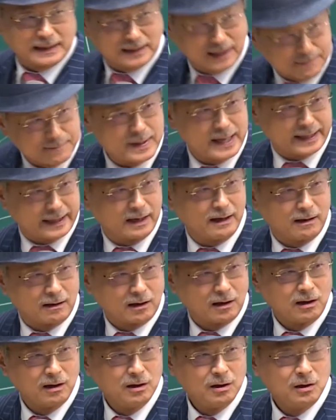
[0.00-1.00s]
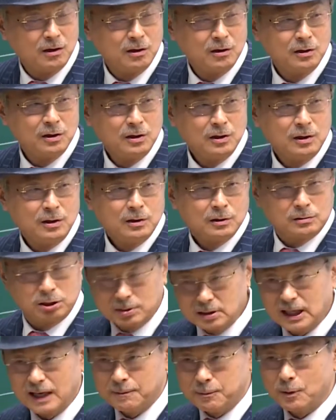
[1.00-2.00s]
near other untalented people,
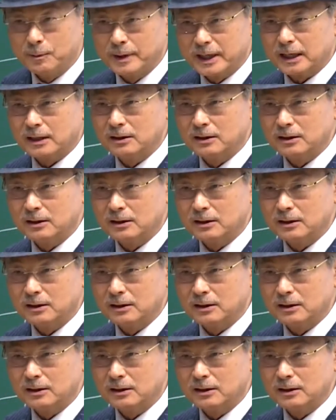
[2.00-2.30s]
but